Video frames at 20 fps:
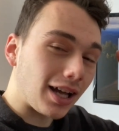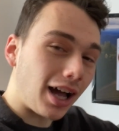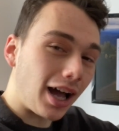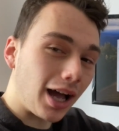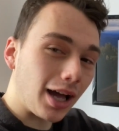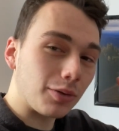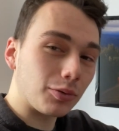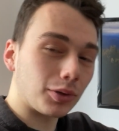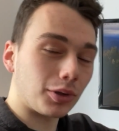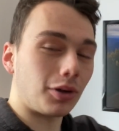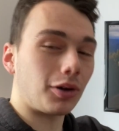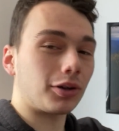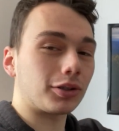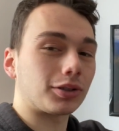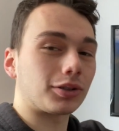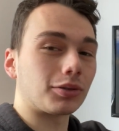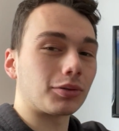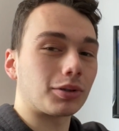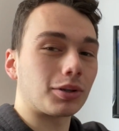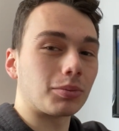I will
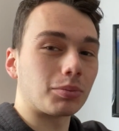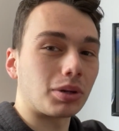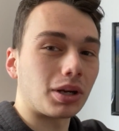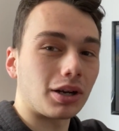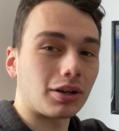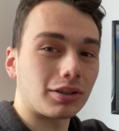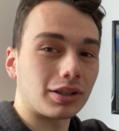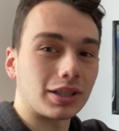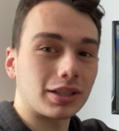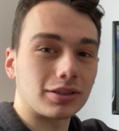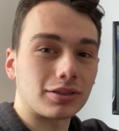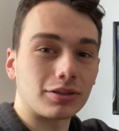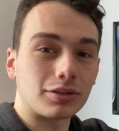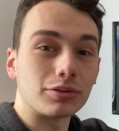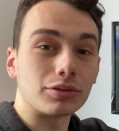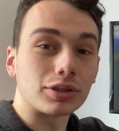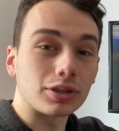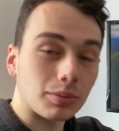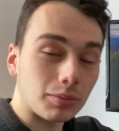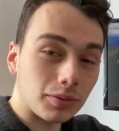also compare this to
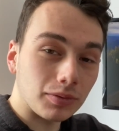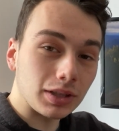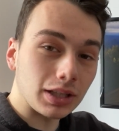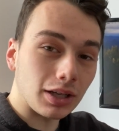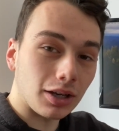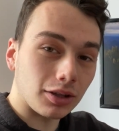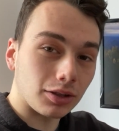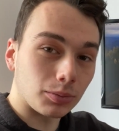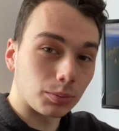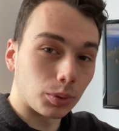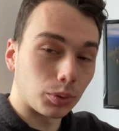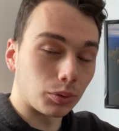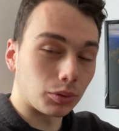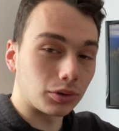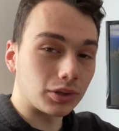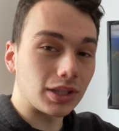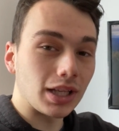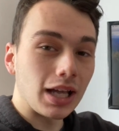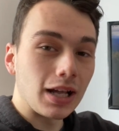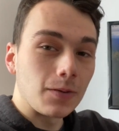some of the other
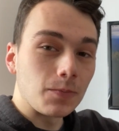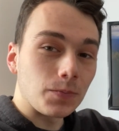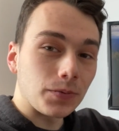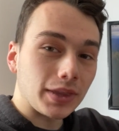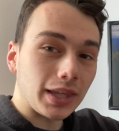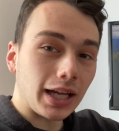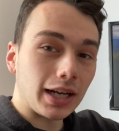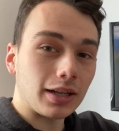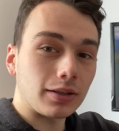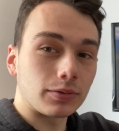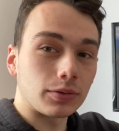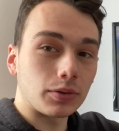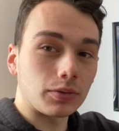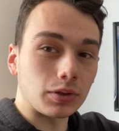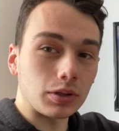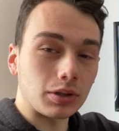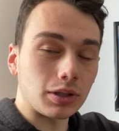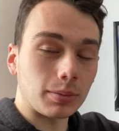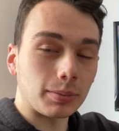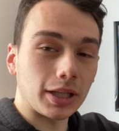pools that I've
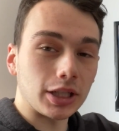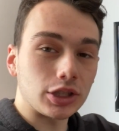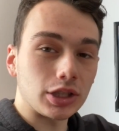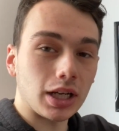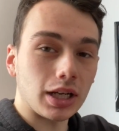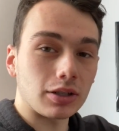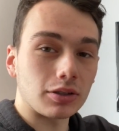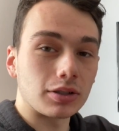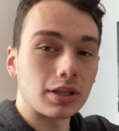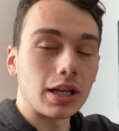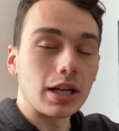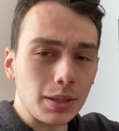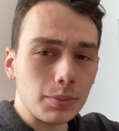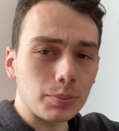reviewed on my channel,